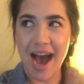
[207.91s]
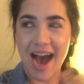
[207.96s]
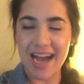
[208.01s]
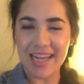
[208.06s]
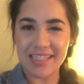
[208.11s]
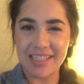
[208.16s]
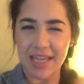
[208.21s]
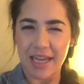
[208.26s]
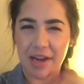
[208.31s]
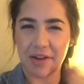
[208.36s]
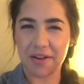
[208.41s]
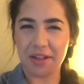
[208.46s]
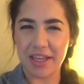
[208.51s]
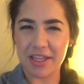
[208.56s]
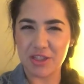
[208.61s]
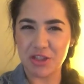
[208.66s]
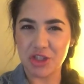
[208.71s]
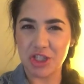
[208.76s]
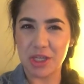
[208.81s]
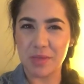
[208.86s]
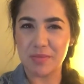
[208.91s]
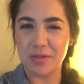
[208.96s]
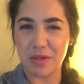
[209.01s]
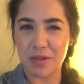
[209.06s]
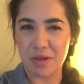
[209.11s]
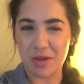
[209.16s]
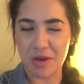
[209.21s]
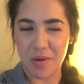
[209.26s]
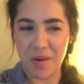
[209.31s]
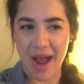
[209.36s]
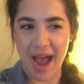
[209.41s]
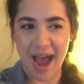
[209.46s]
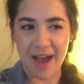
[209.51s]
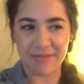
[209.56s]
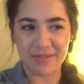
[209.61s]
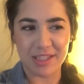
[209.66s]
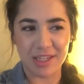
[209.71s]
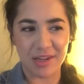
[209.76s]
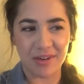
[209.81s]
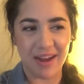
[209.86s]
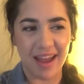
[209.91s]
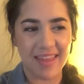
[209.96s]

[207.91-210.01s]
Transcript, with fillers: I Suck at Relationships So You Don't Have to.